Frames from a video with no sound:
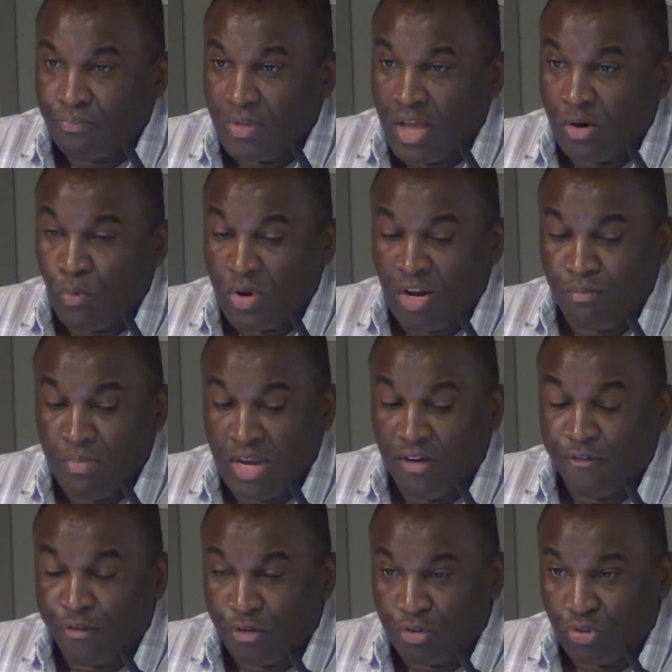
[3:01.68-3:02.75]
And when I mean
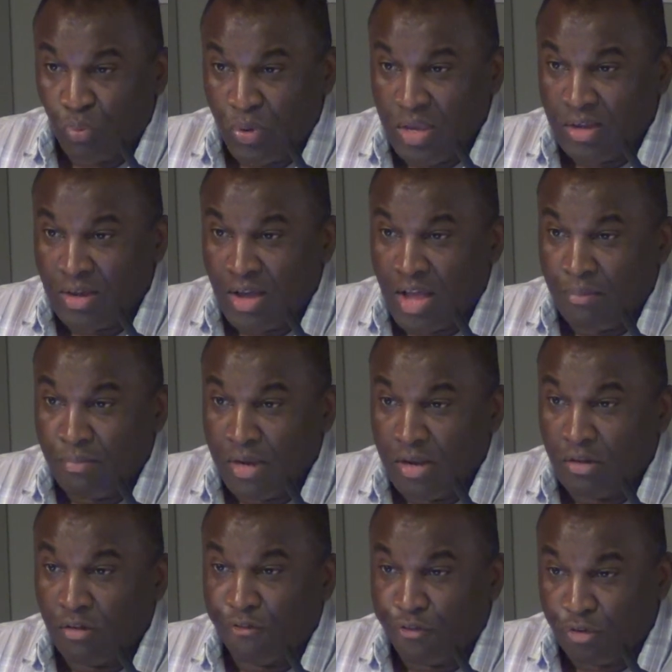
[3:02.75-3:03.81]
first week, I
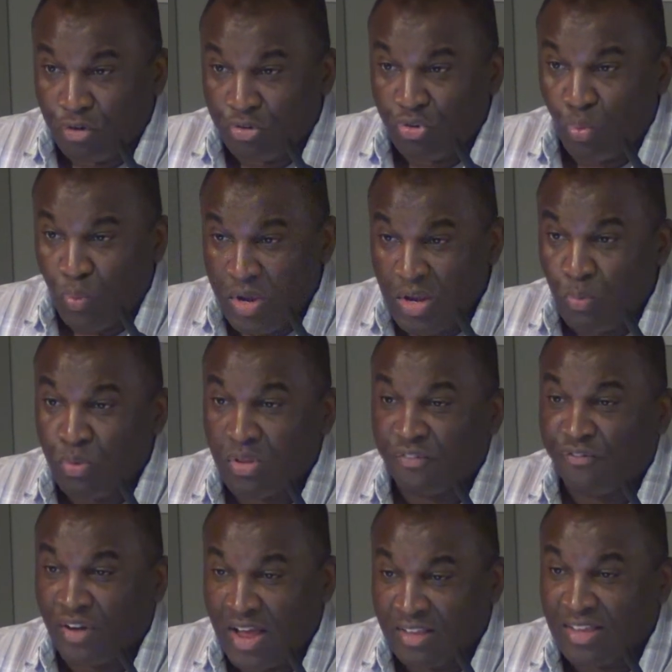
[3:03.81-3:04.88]
mean the first week
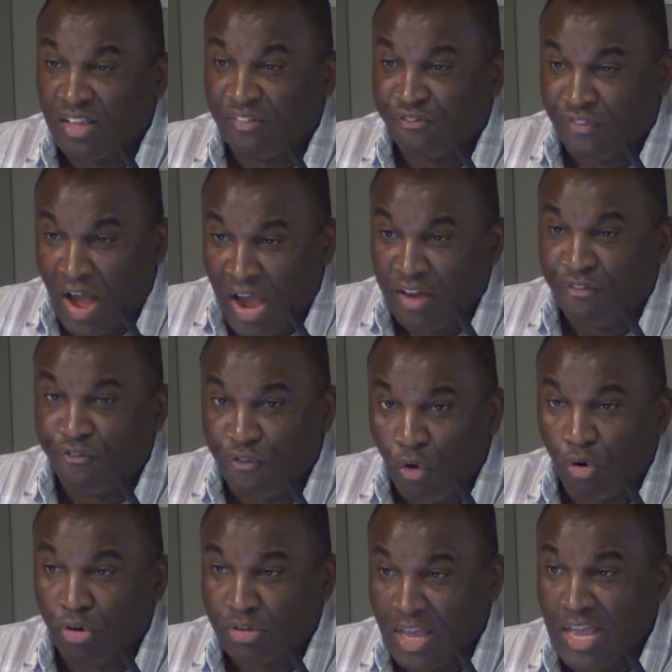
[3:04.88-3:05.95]
has 5
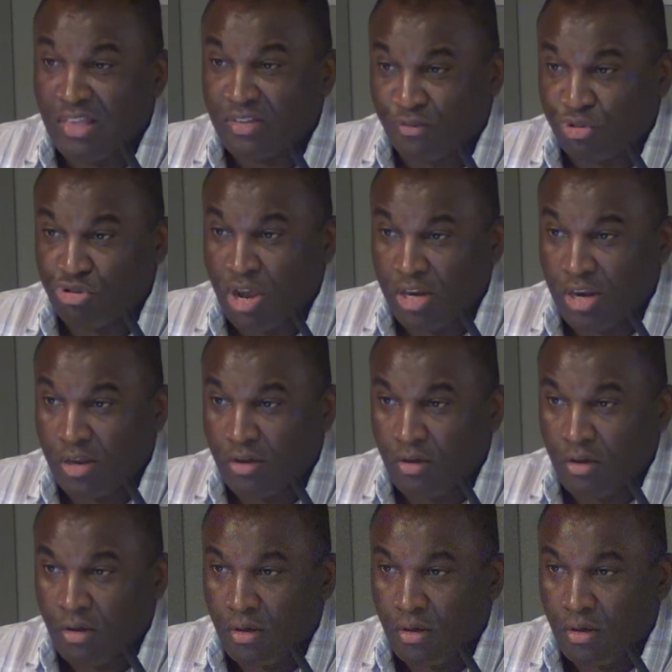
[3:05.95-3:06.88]
full days of trading.